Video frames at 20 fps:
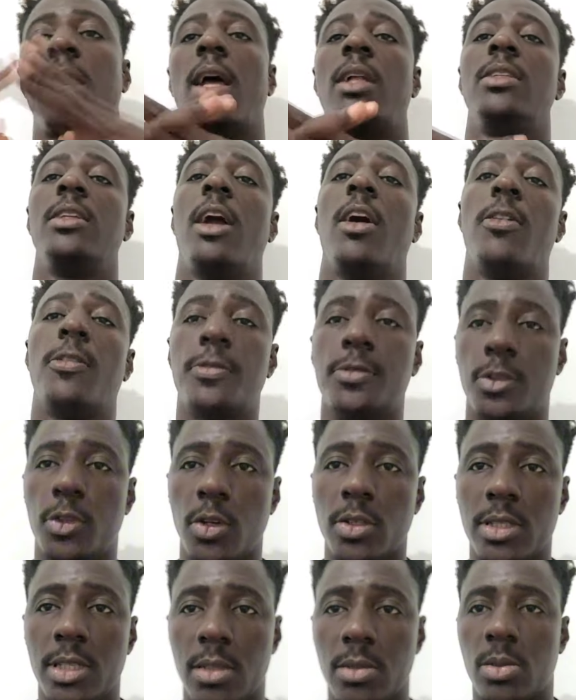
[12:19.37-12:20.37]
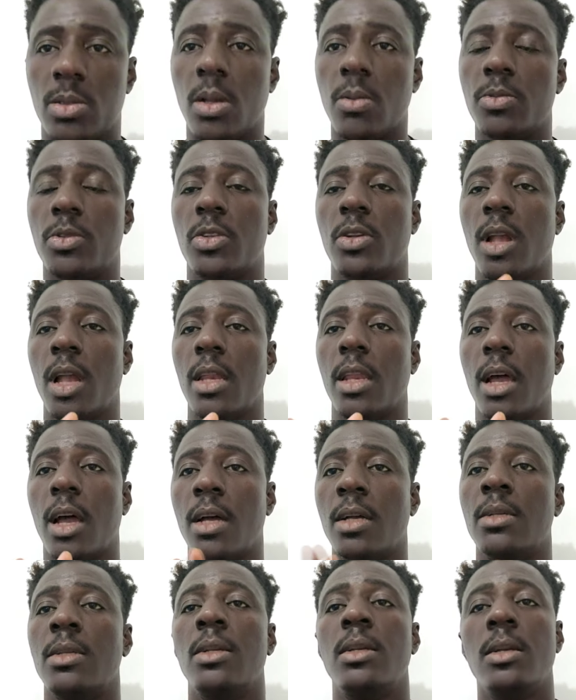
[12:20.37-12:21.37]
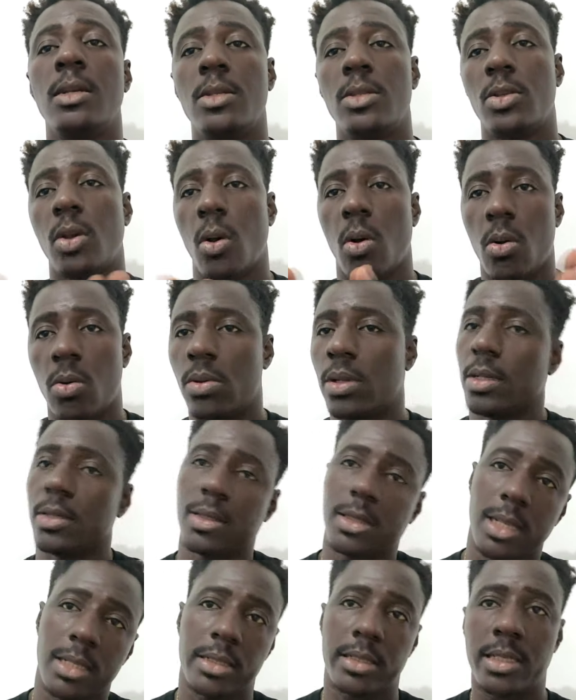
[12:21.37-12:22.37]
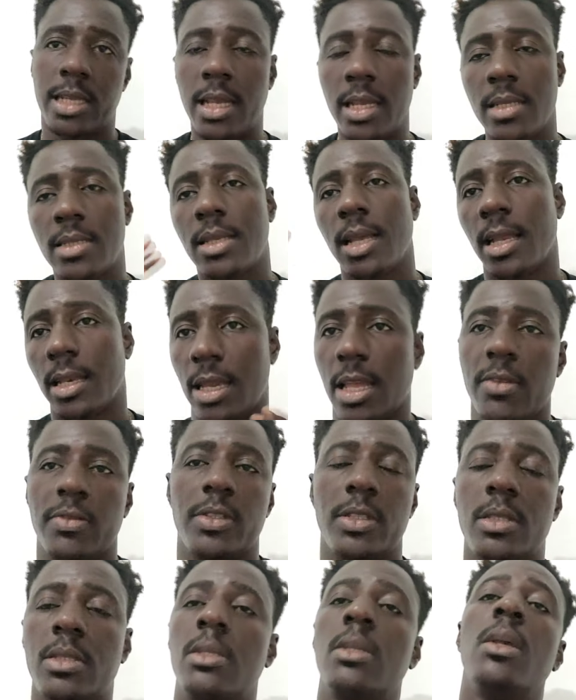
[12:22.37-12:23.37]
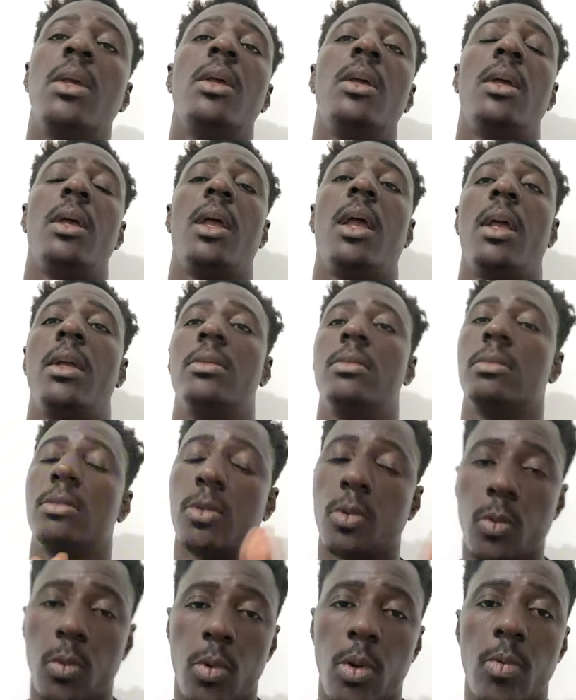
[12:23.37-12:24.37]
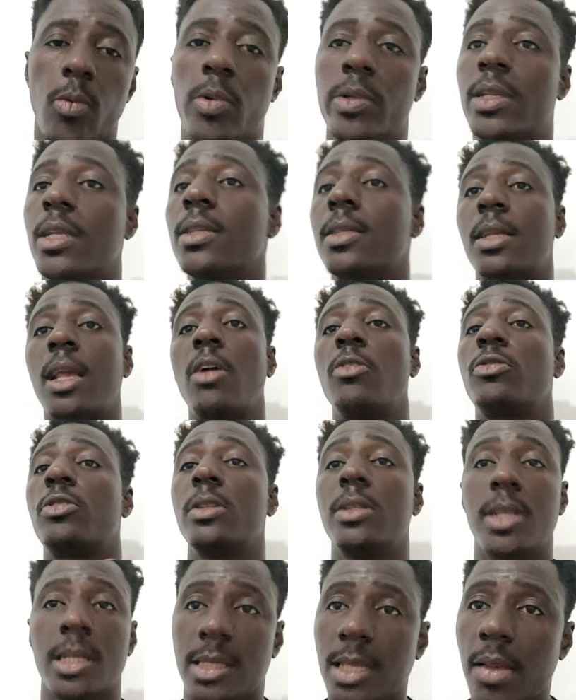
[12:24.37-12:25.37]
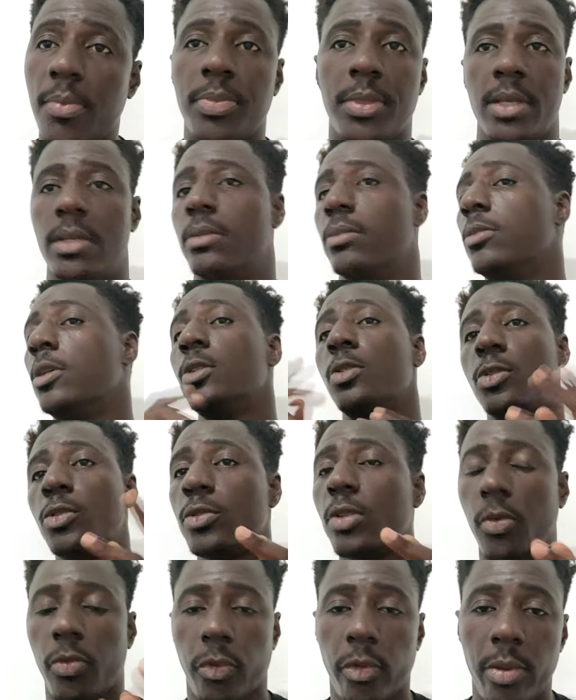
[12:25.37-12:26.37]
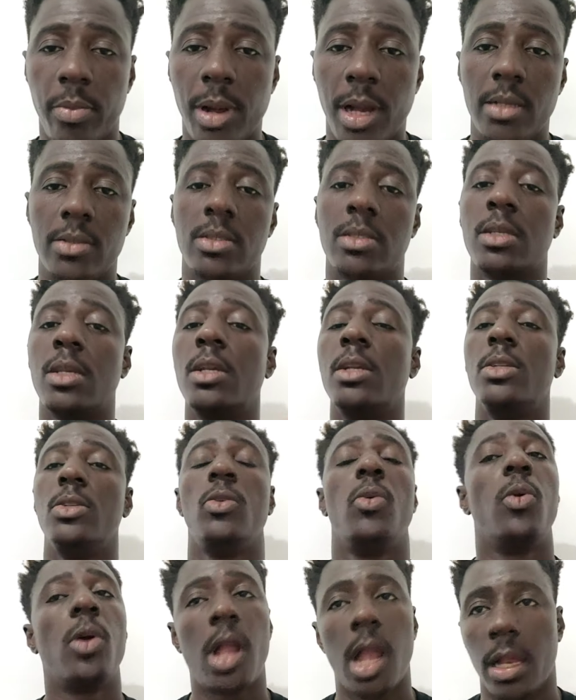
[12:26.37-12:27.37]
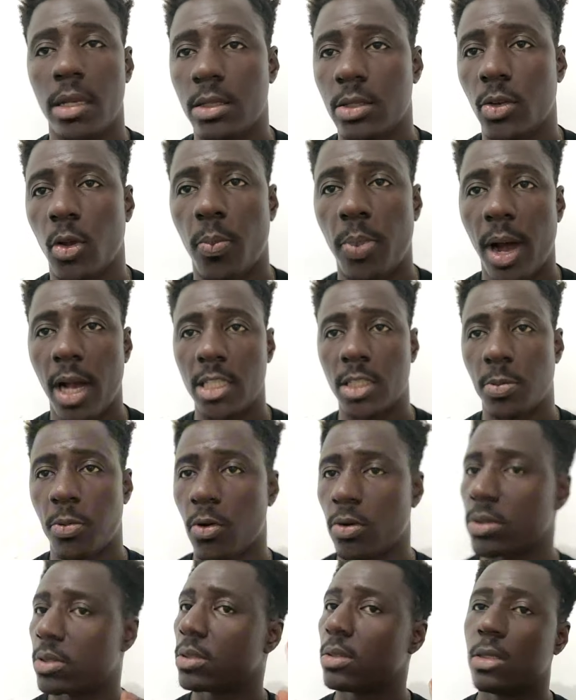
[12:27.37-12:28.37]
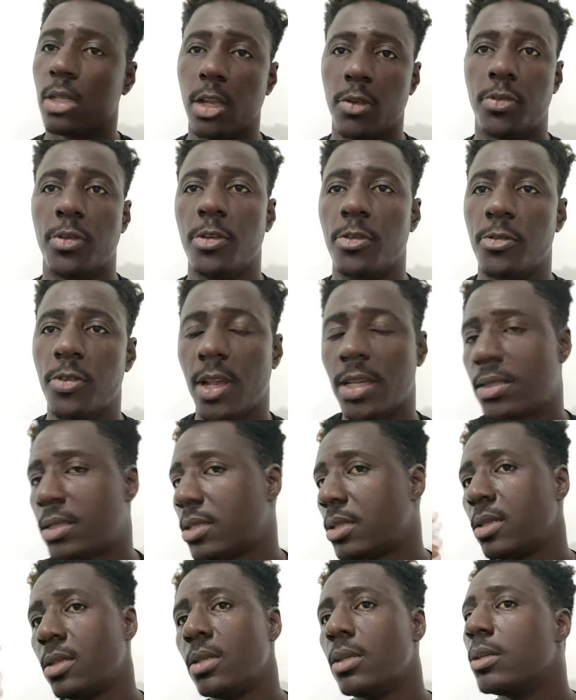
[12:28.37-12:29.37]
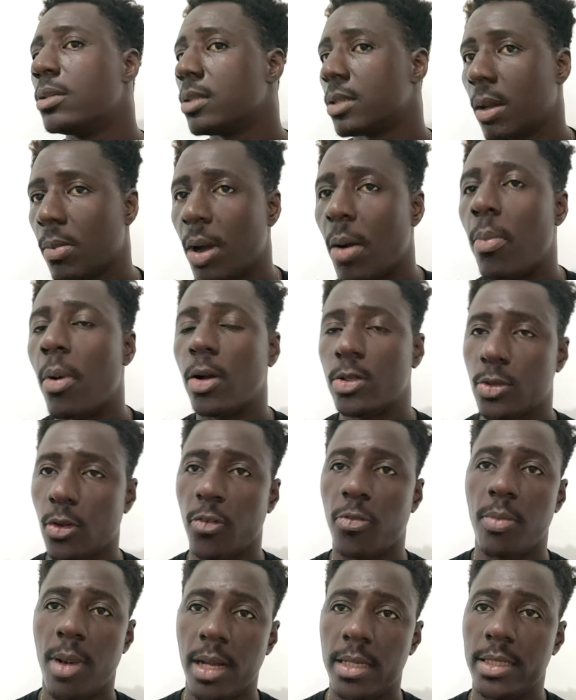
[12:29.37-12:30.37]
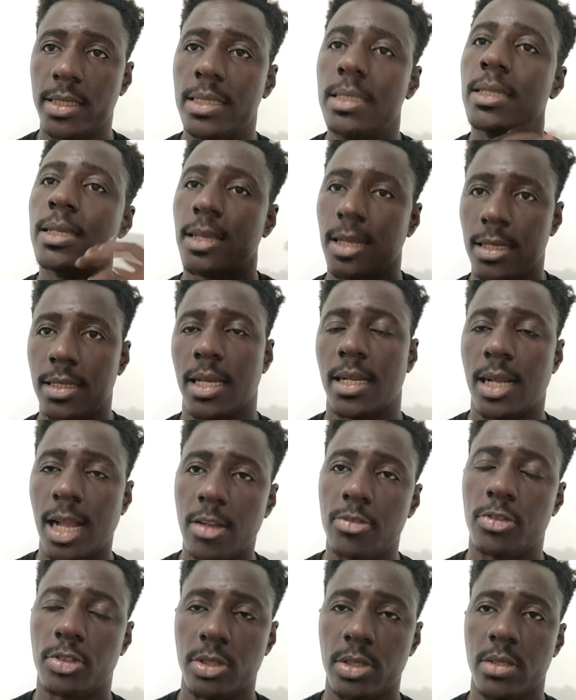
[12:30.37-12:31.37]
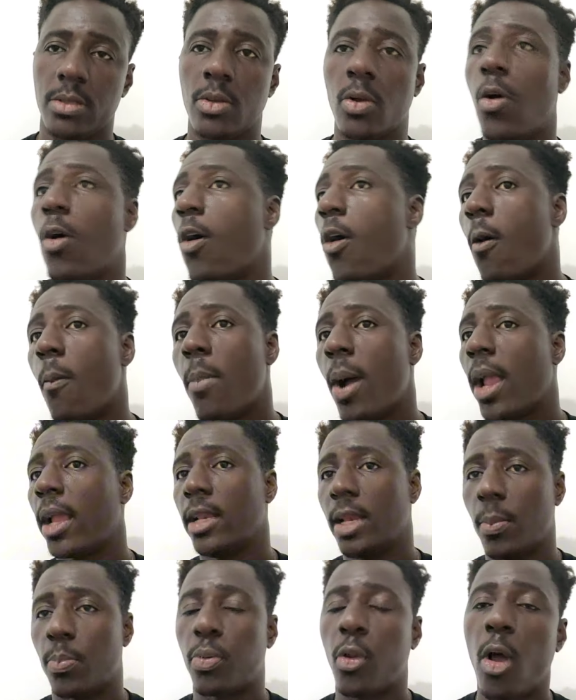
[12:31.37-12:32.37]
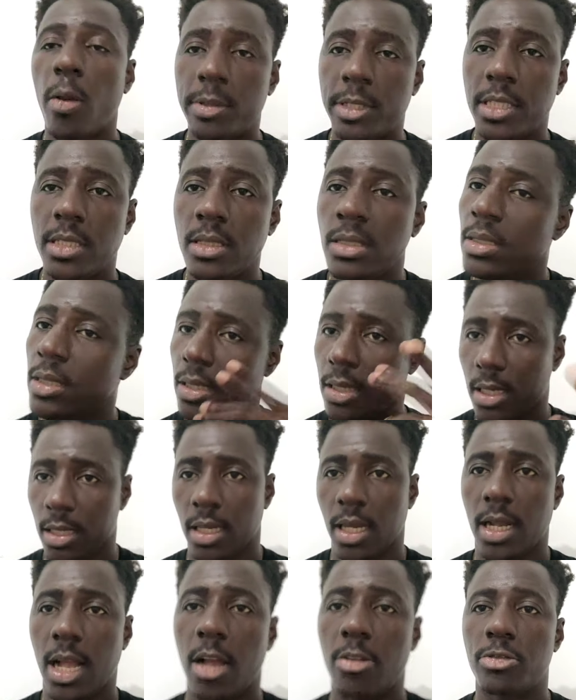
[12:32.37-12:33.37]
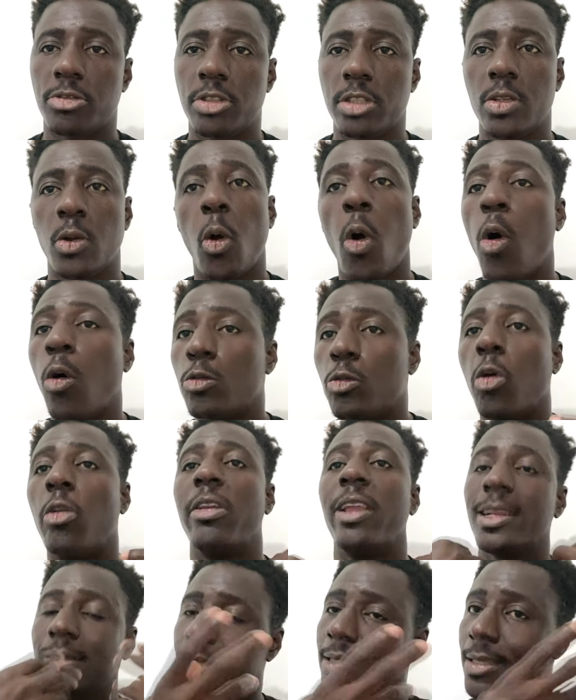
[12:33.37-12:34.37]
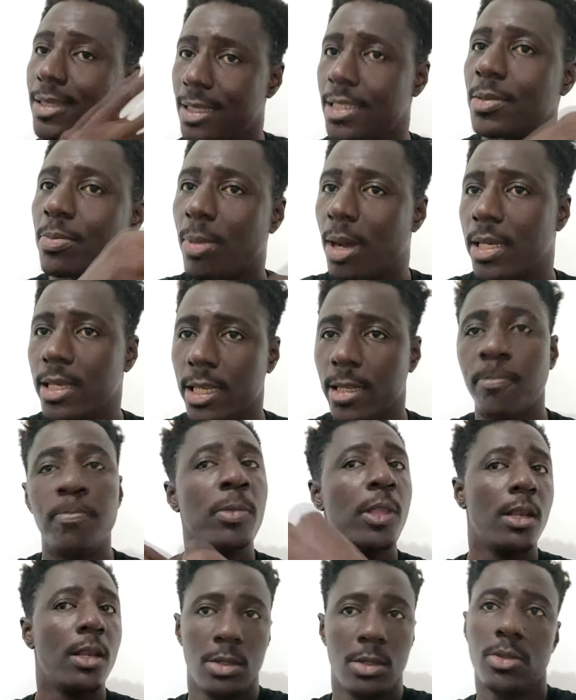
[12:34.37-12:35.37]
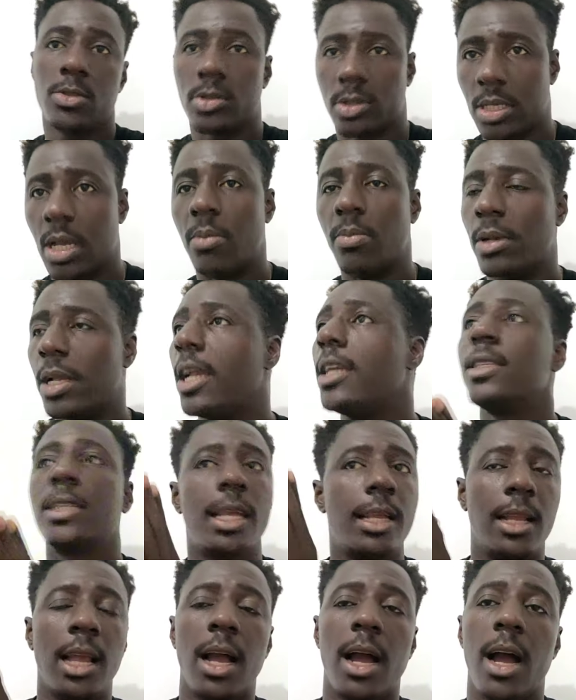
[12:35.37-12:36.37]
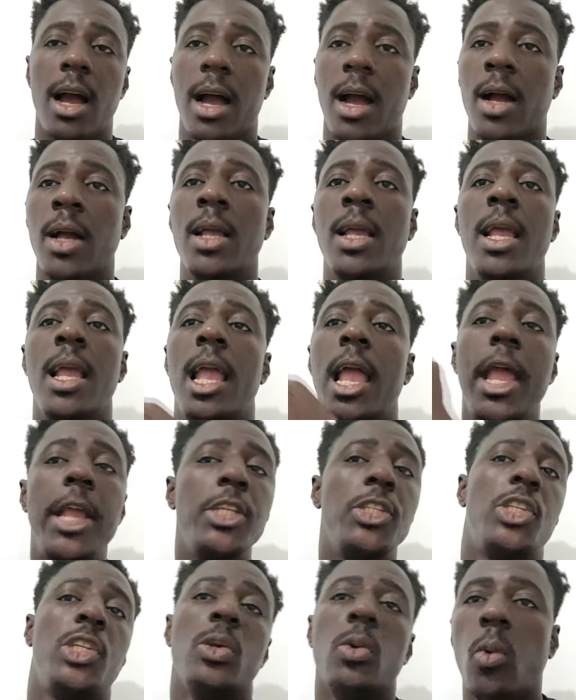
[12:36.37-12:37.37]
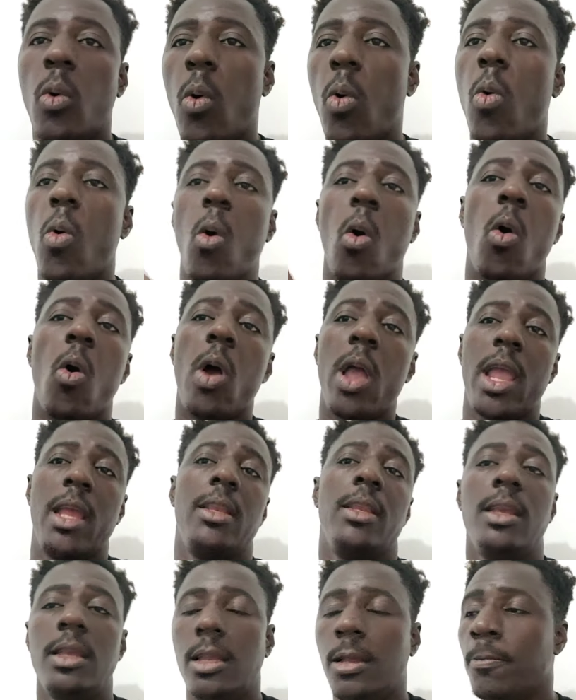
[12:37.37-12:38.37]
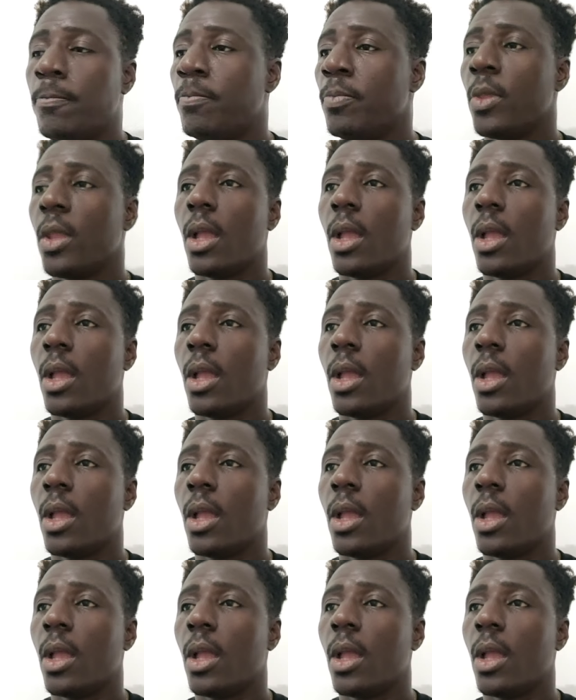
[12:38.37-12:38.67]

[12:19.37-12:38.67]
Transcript: that they have joined themselves together. So it's St. Kitts and Nevis. And with this country, the same thing. 2 to 3 months, you'll get your passport if you invest some amount of money in the country, or buying a property in the country, or donating this money to some NGO or any